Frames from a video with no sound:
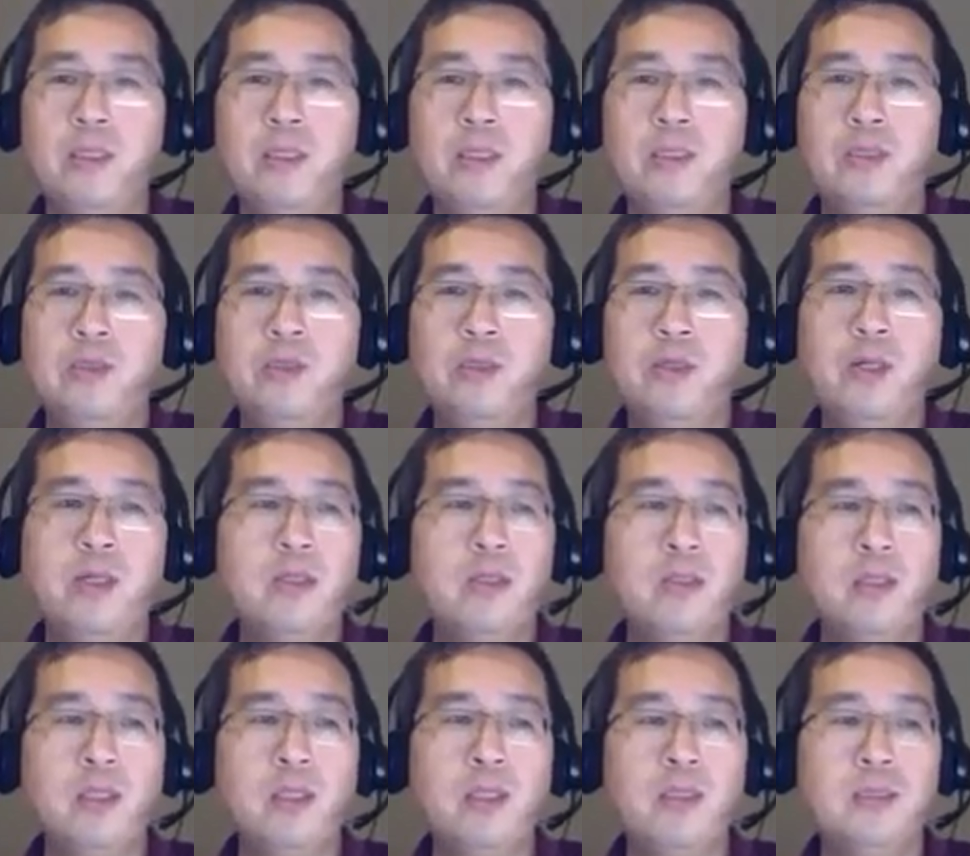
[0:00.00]
data
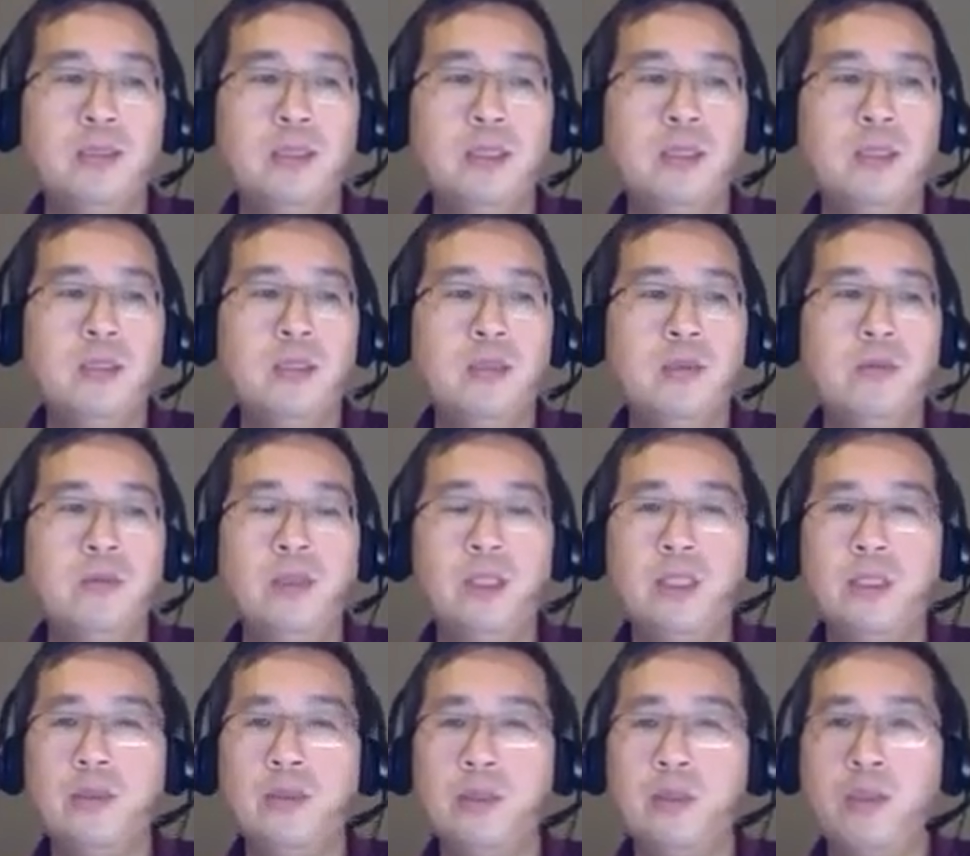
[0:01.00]
in the past,
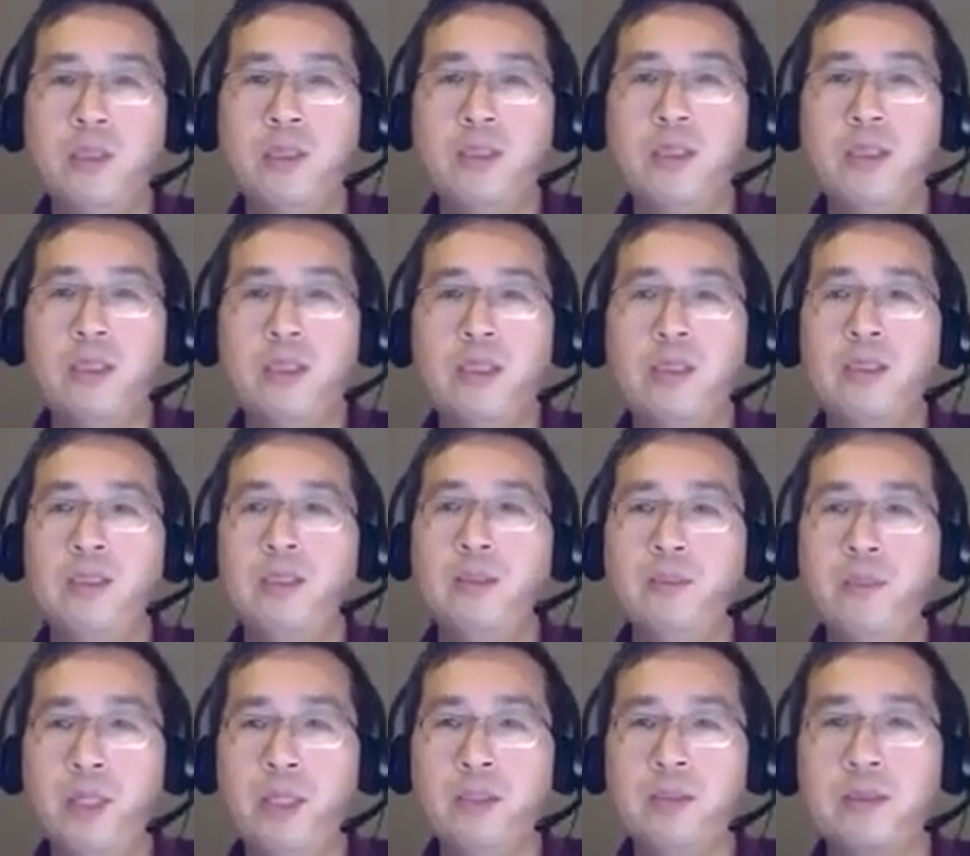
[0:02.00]
and then we want to
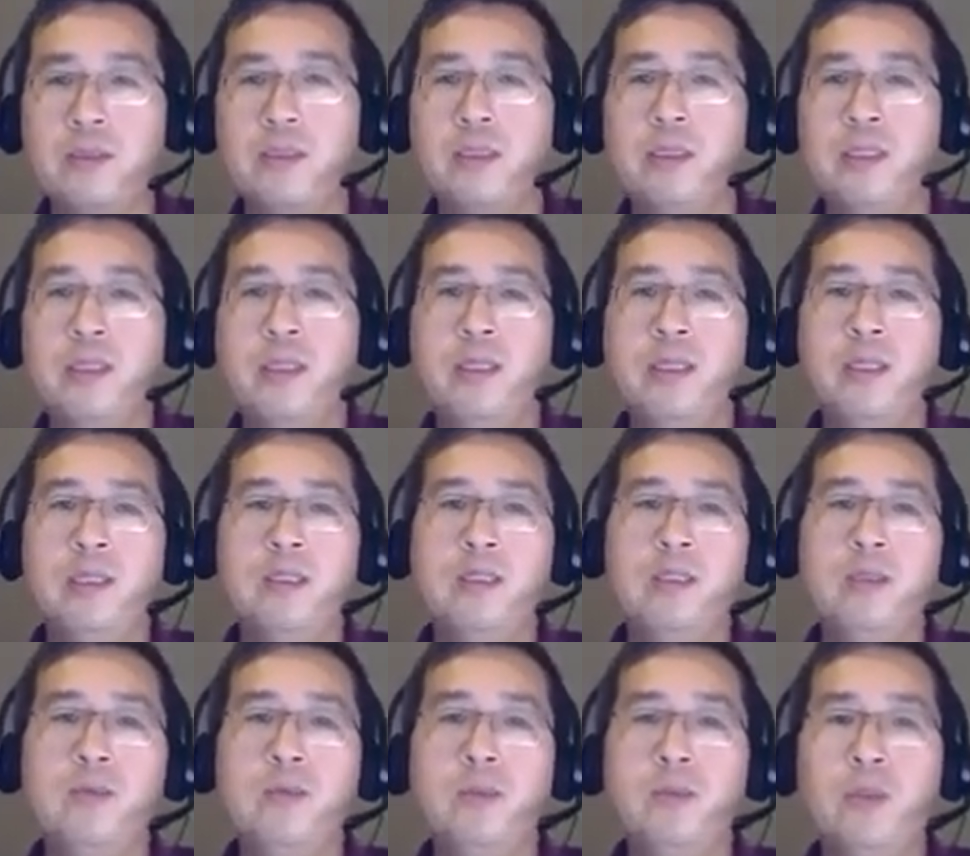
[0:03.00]
maintain them in a
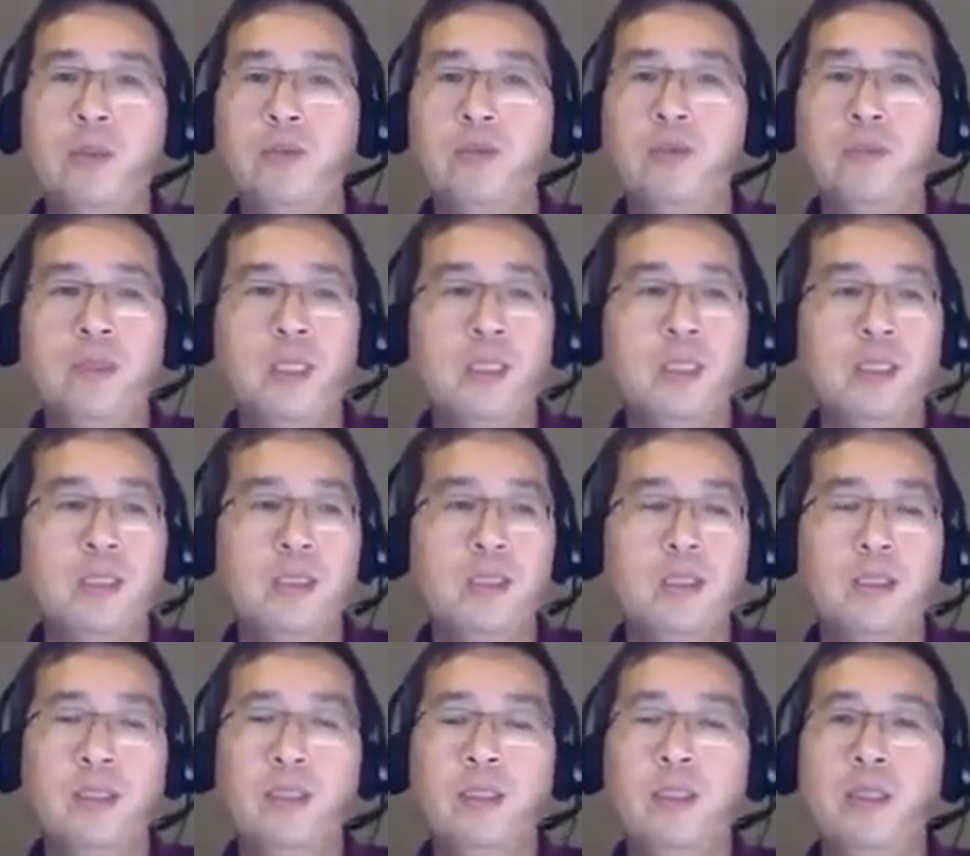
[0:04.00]
good manner.
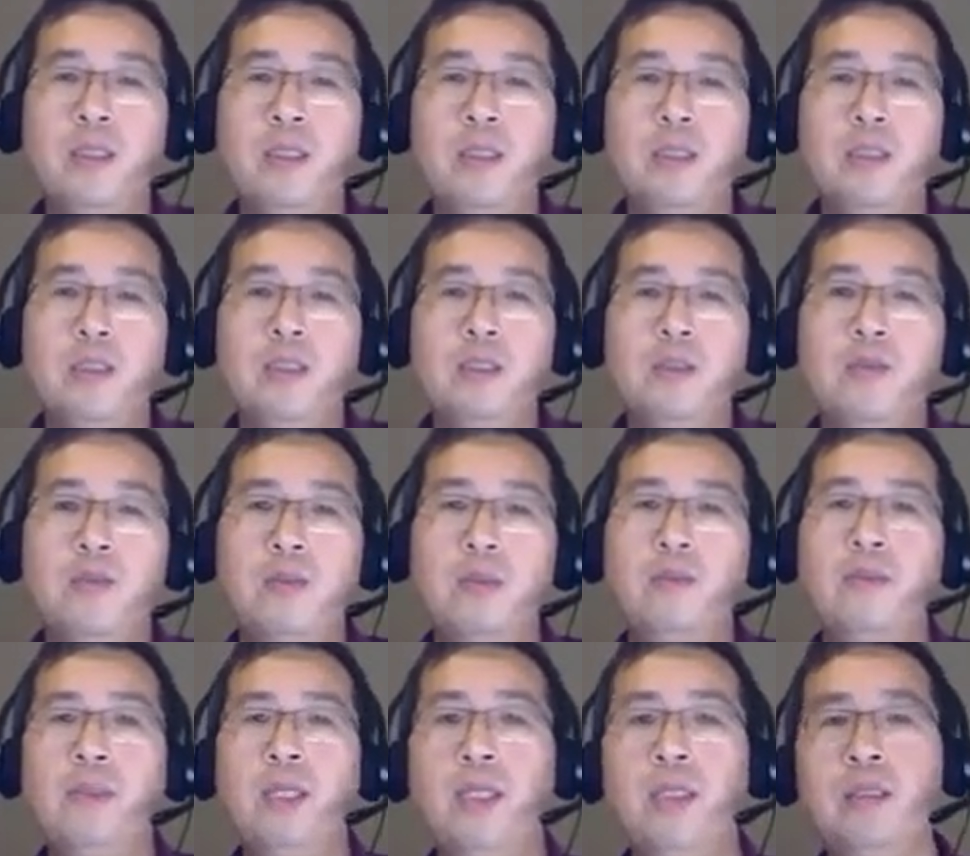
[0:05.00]

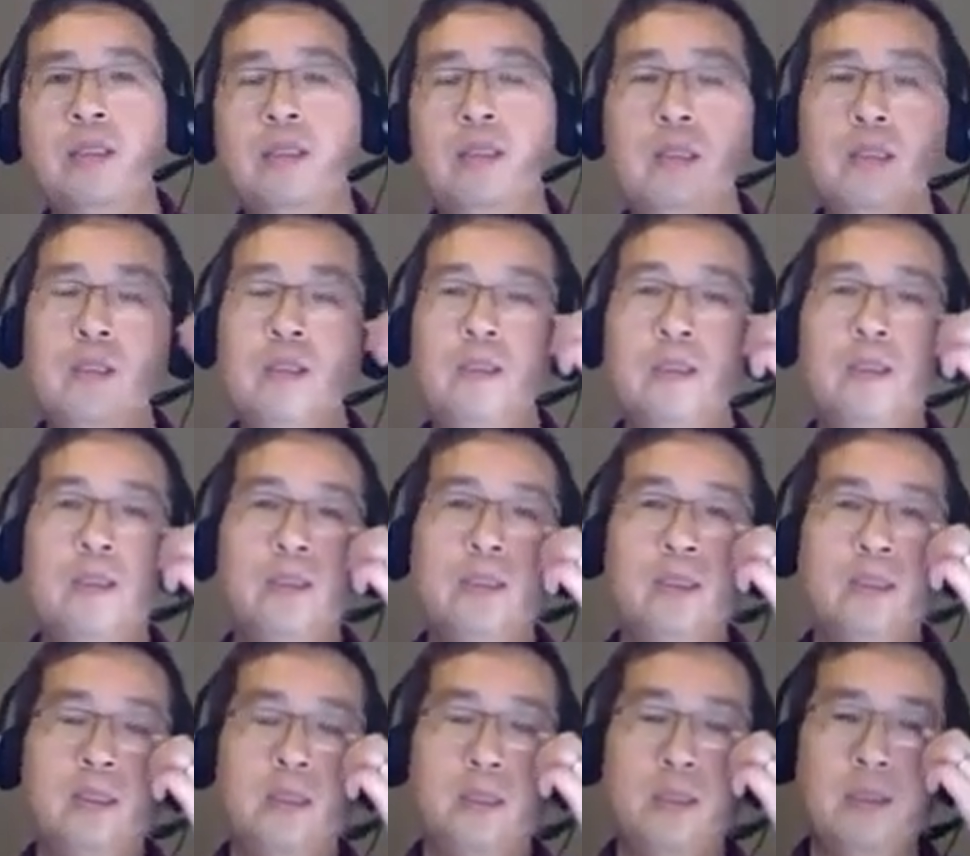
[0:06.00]
And we may have
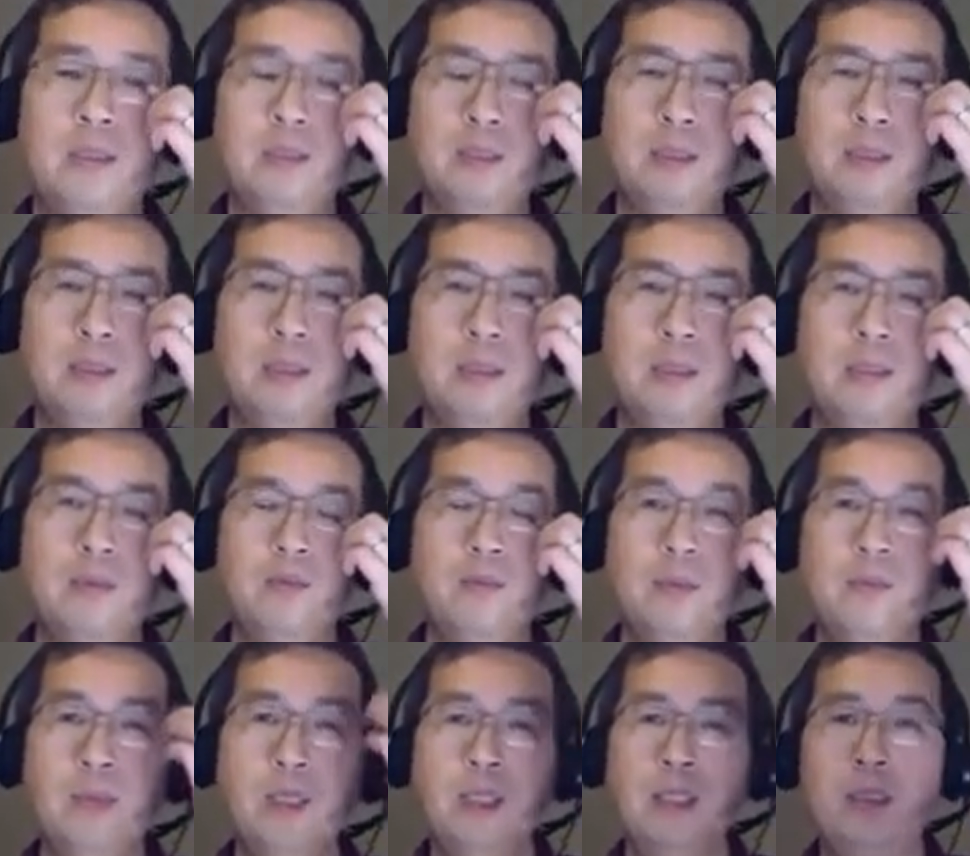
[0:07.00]
a lot of
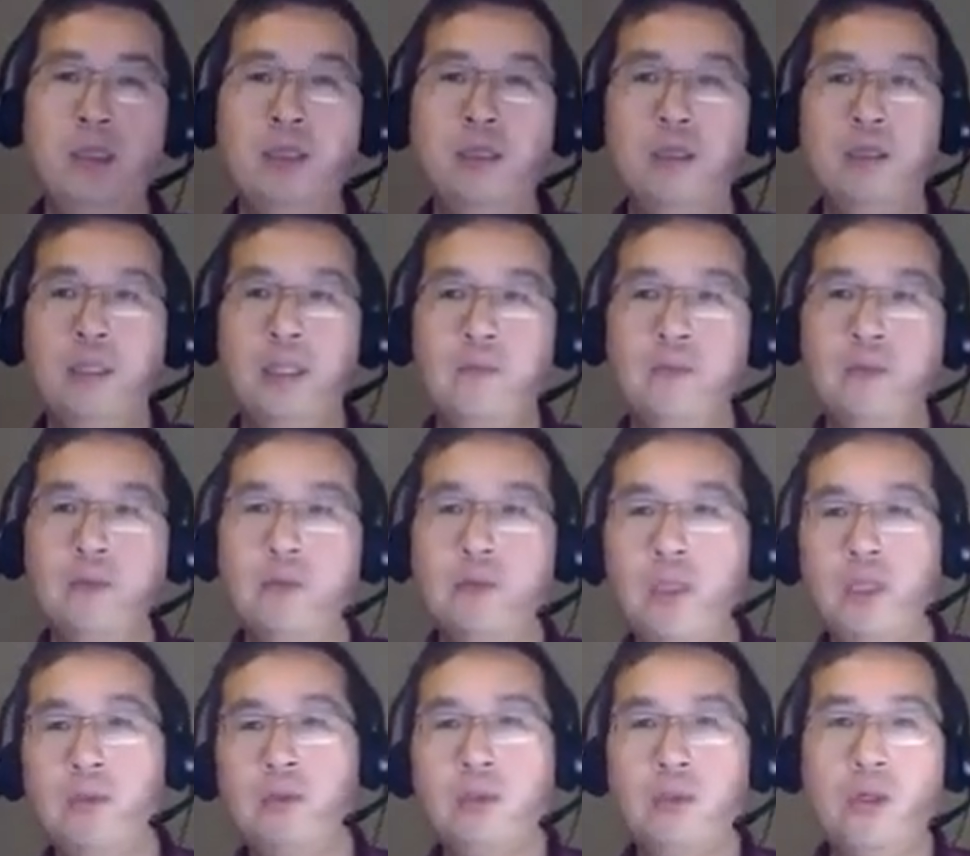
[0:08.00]
copies as well,
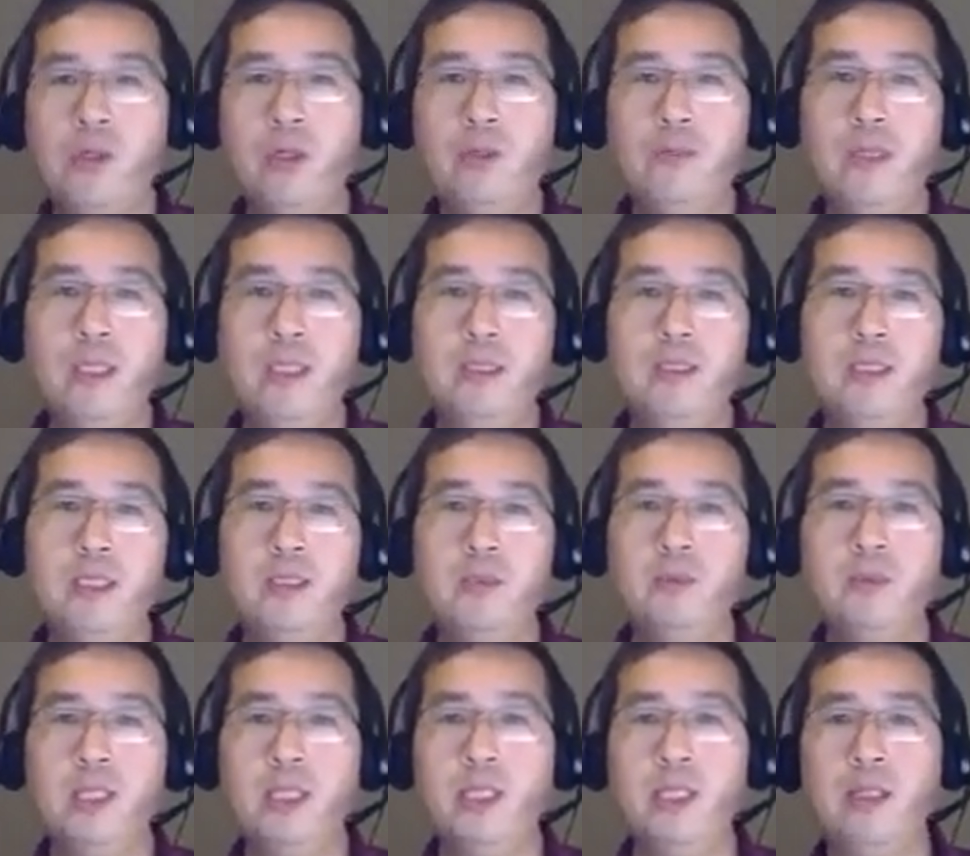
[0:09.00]
the
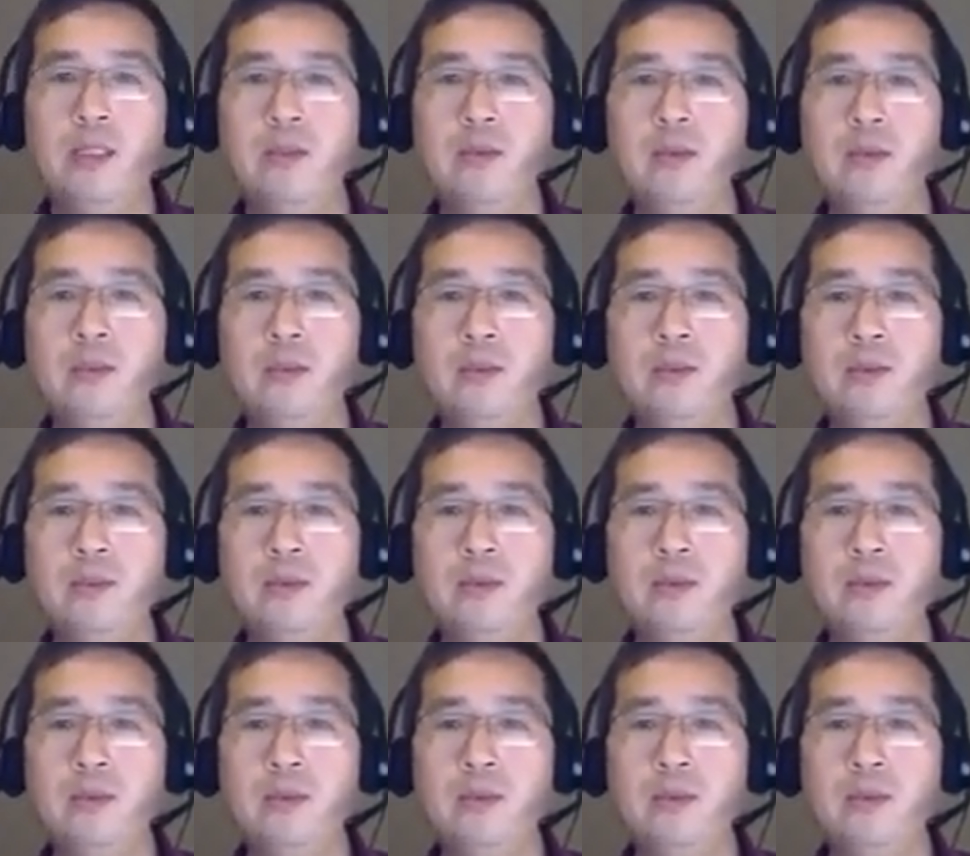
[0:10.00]
online, offline.